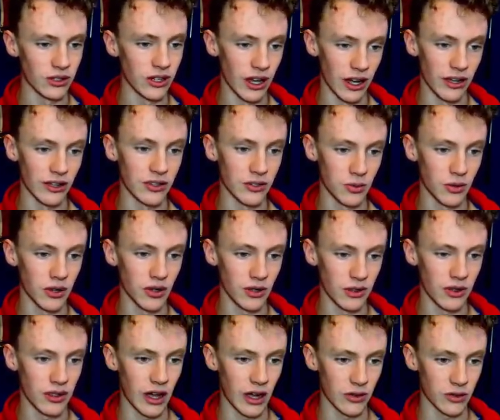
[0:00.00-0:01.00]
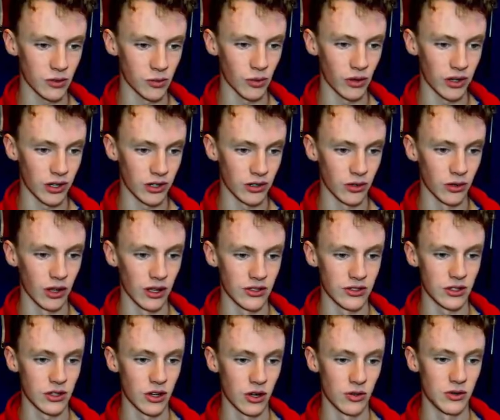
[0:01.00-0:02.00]
Yeah, it's 1,100 lines
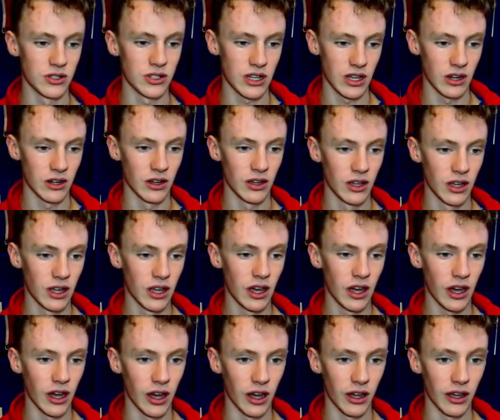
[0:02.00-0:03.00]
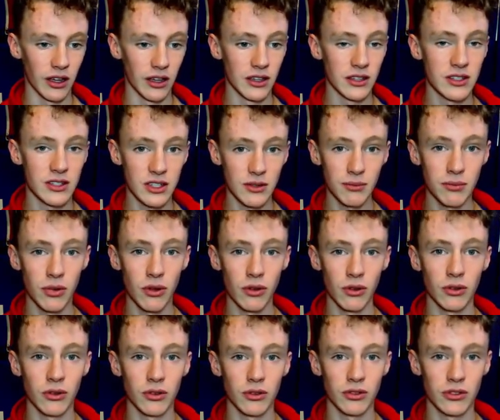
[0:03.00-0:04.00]
of code to get a
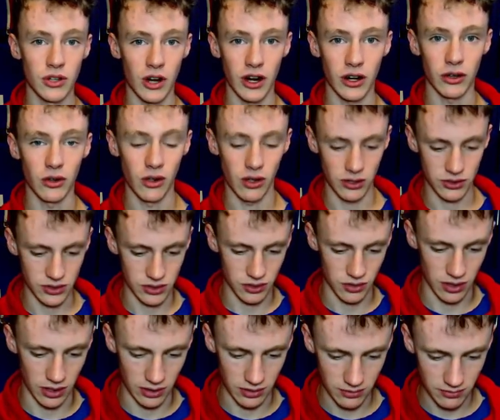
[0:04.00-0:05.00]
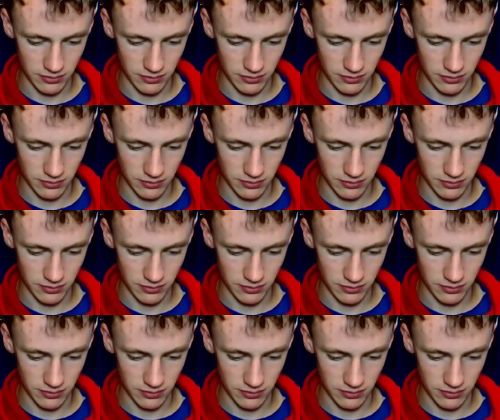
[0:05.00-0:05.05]
simple triangle on screen.